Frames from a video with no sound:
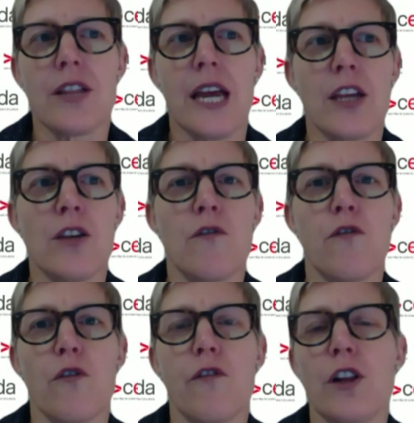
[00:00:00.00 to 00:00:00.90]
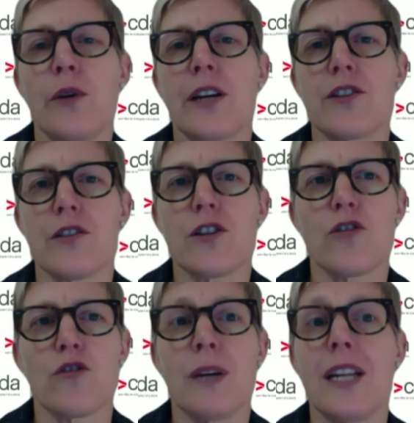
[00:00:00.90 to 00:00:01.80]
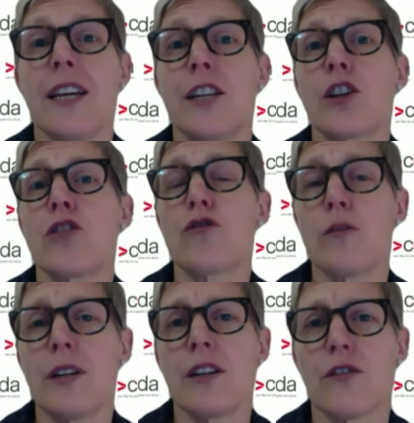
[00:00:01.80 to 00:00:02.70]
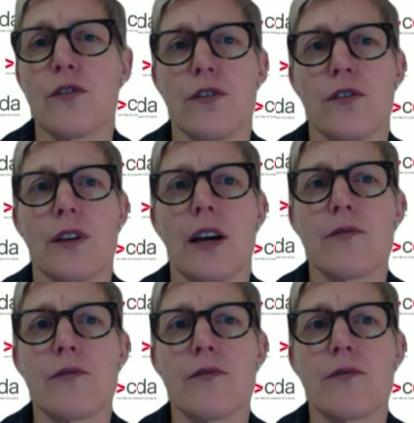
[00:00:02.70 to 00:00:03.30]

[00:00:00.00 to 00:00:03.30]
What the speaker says: Thank you for following us on social media and contributing through